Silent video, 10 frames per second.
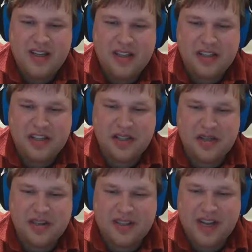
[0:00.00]
and
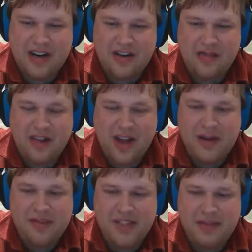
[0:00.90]
showed the terrible
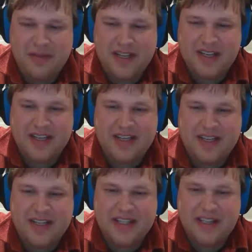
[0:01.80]
object but
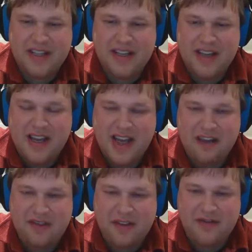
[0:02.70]
indistinctly
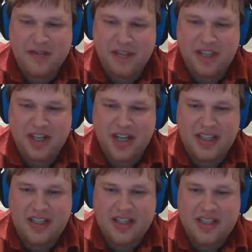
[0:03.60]
after the first shock.